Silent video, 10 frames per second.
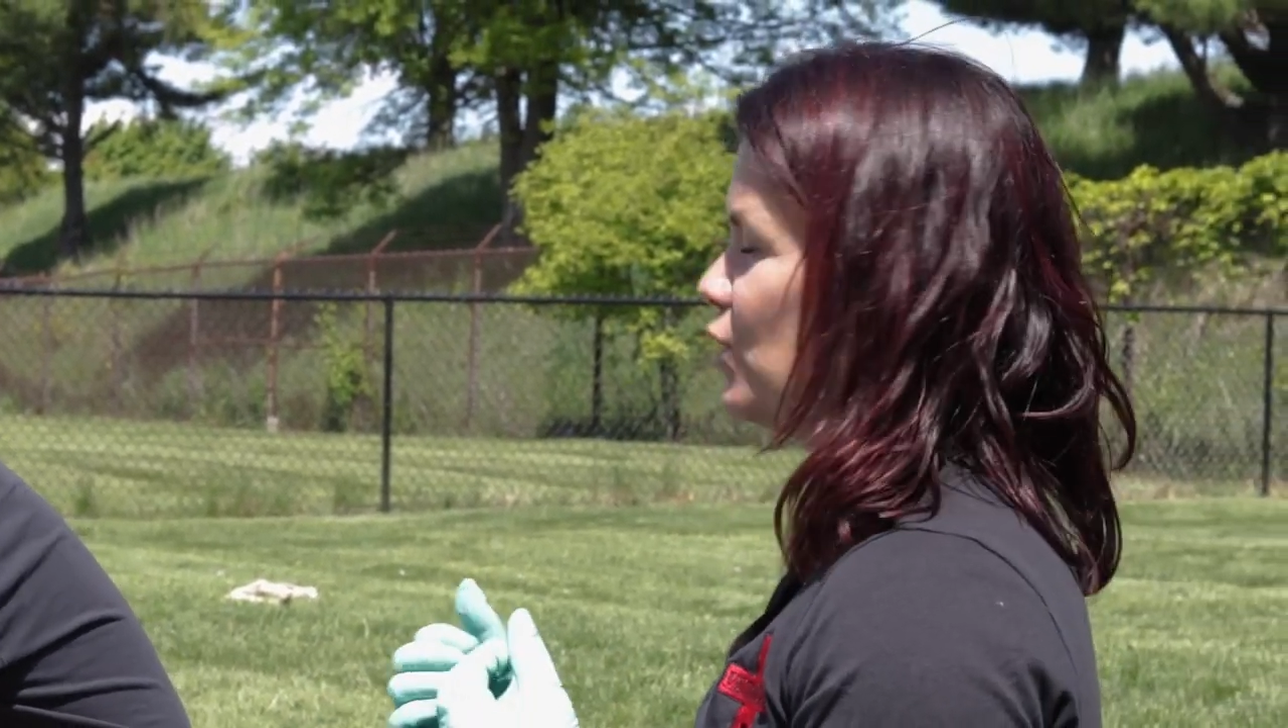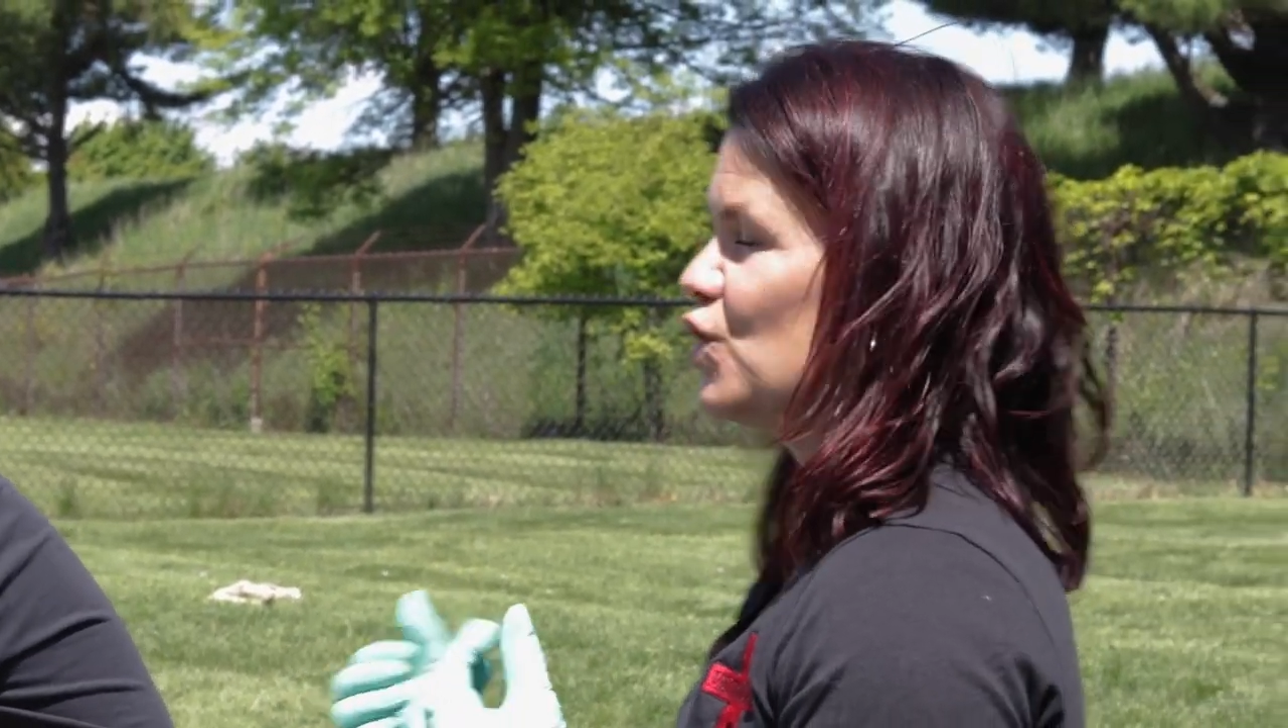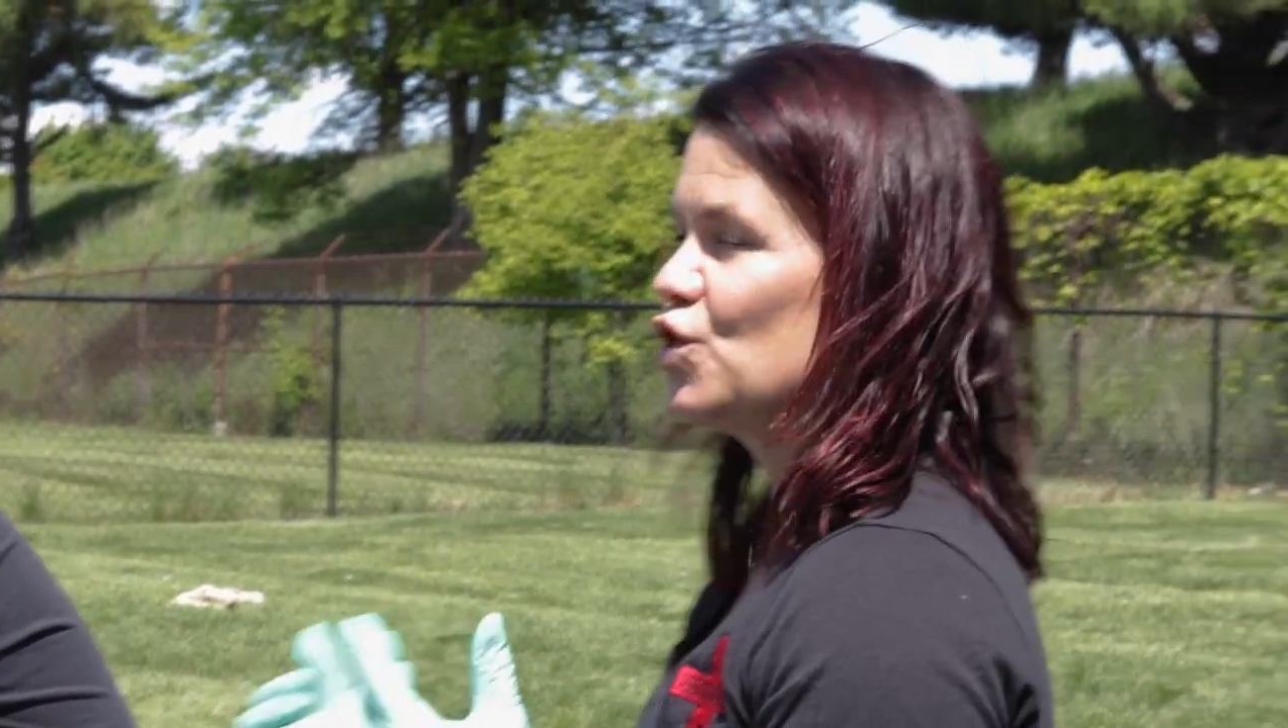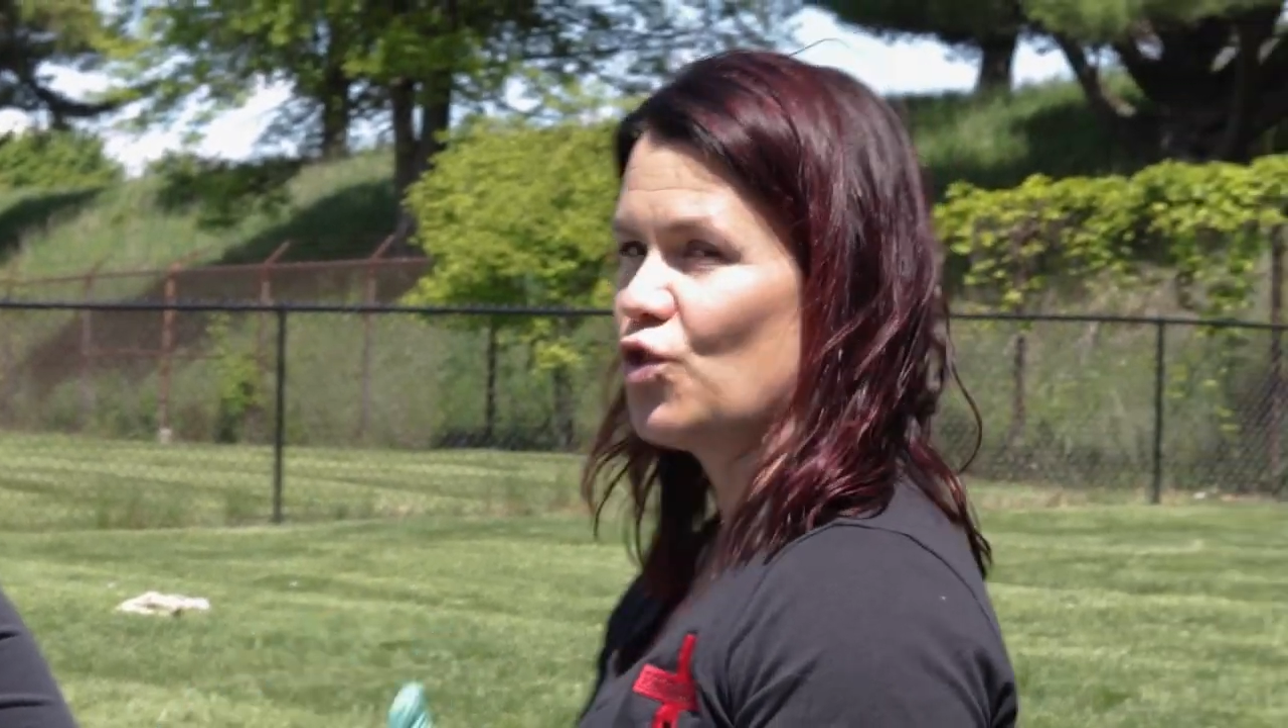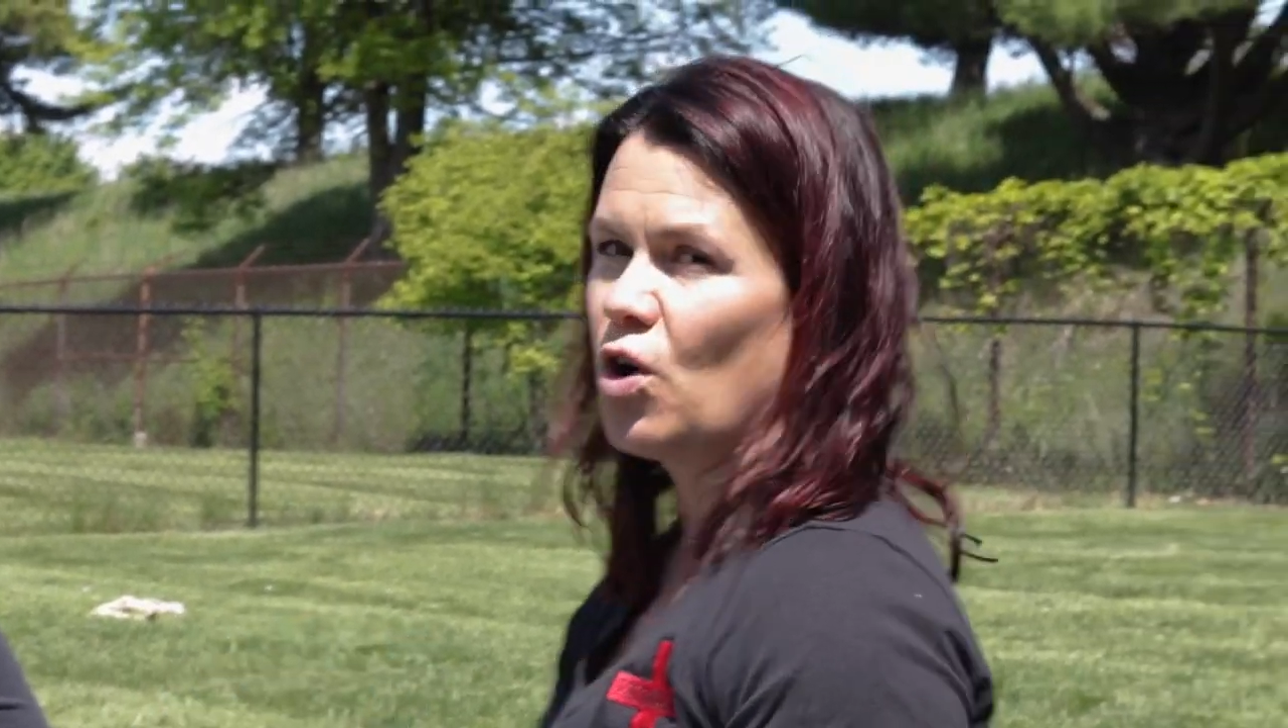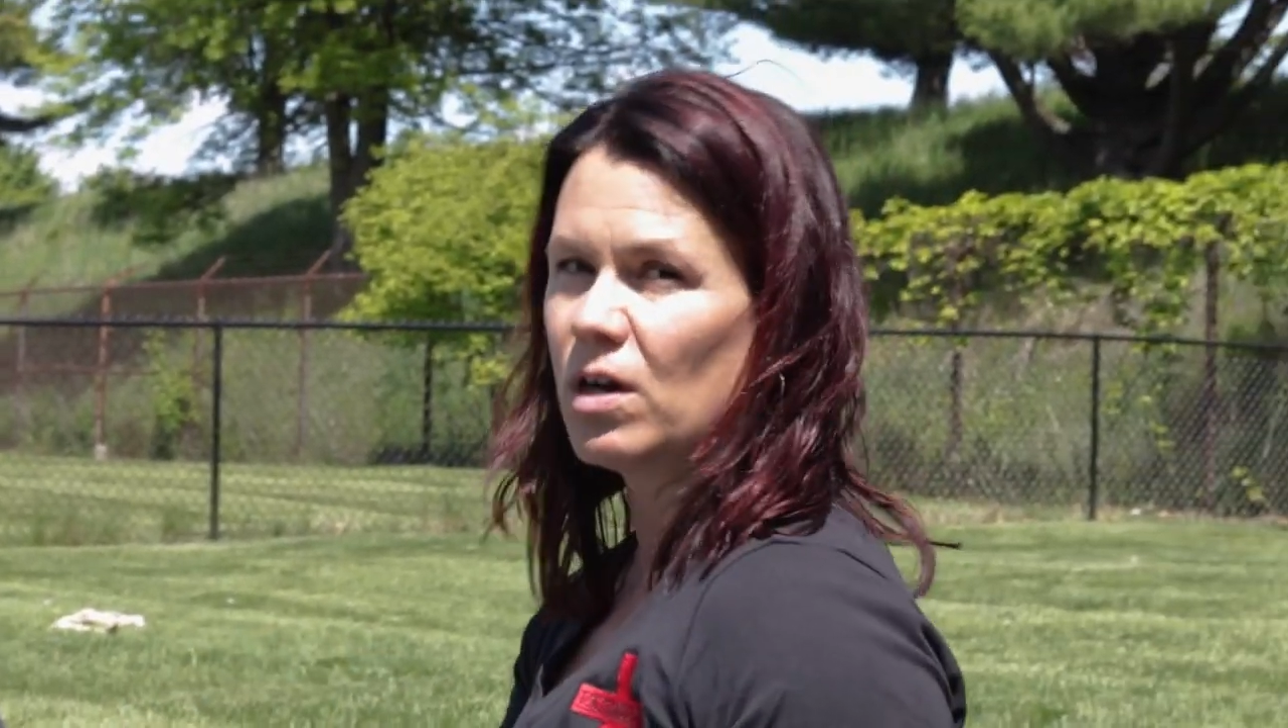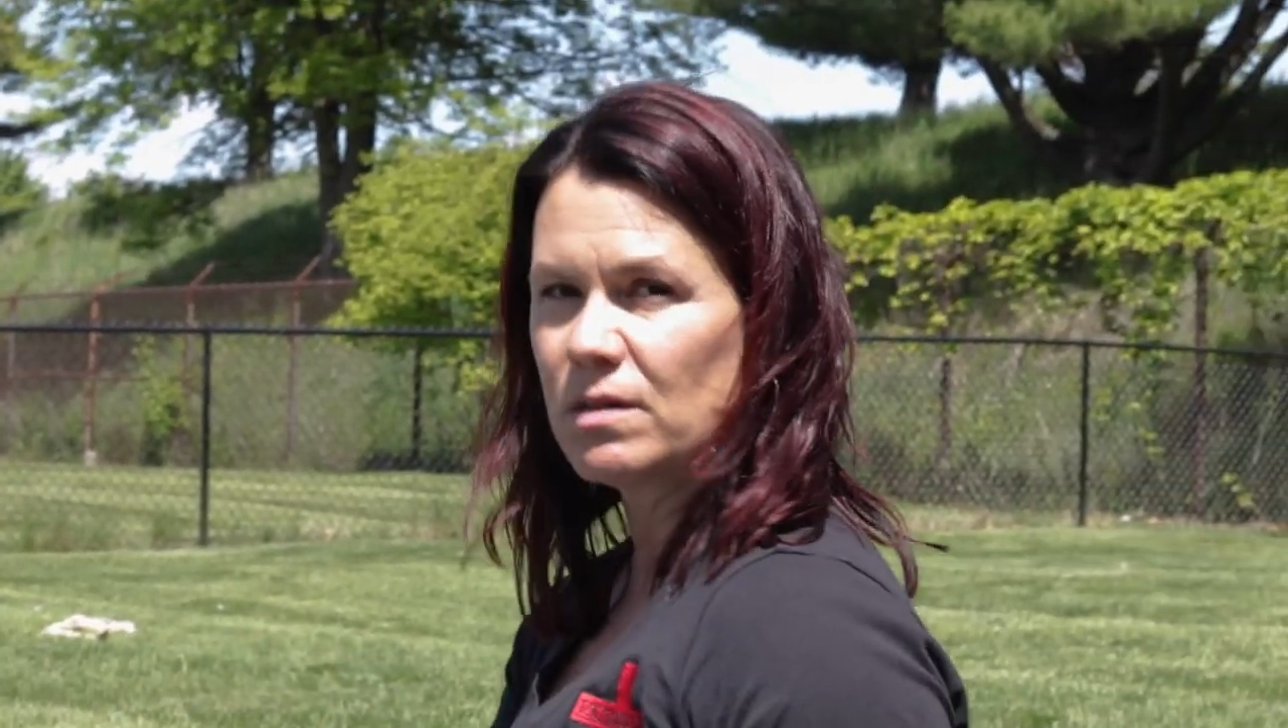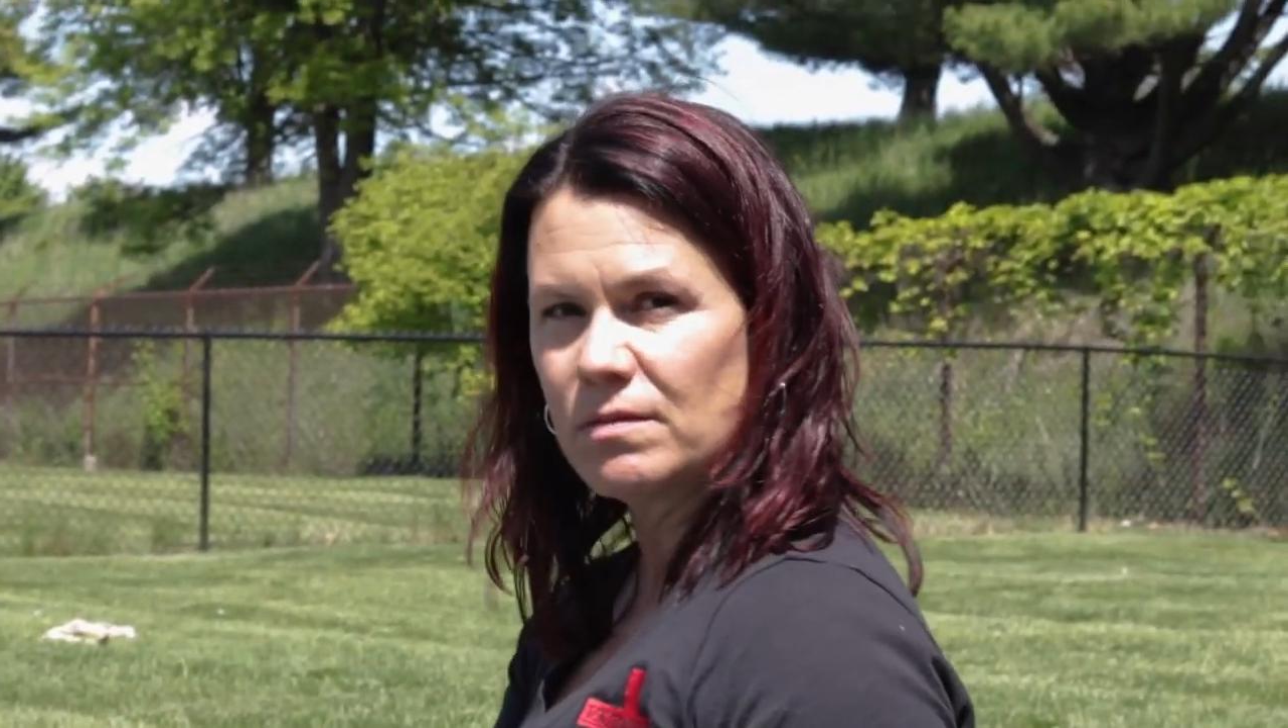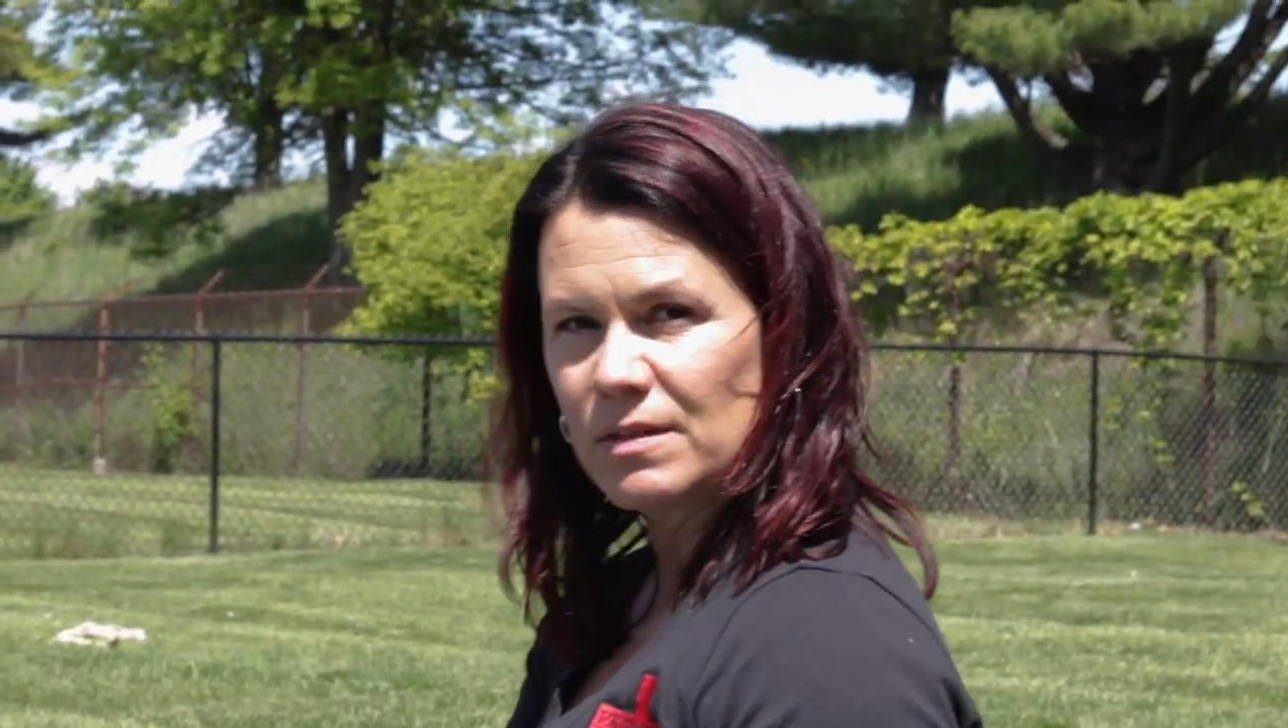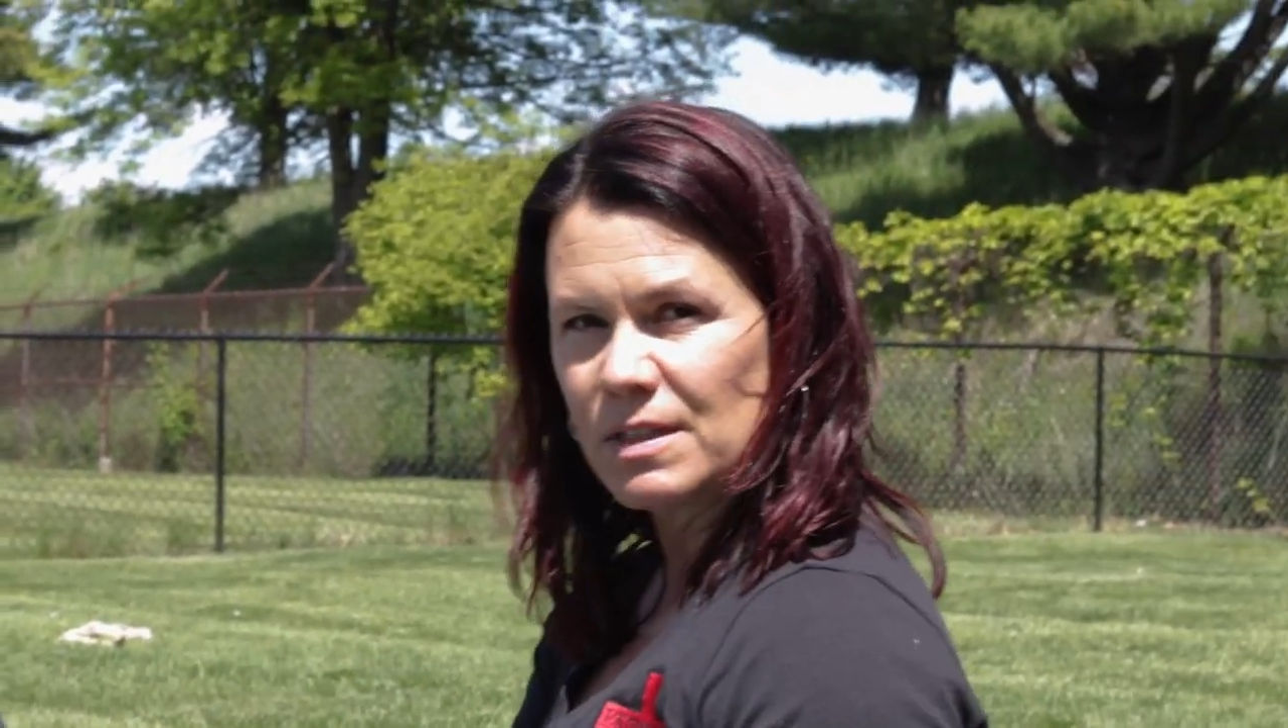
strong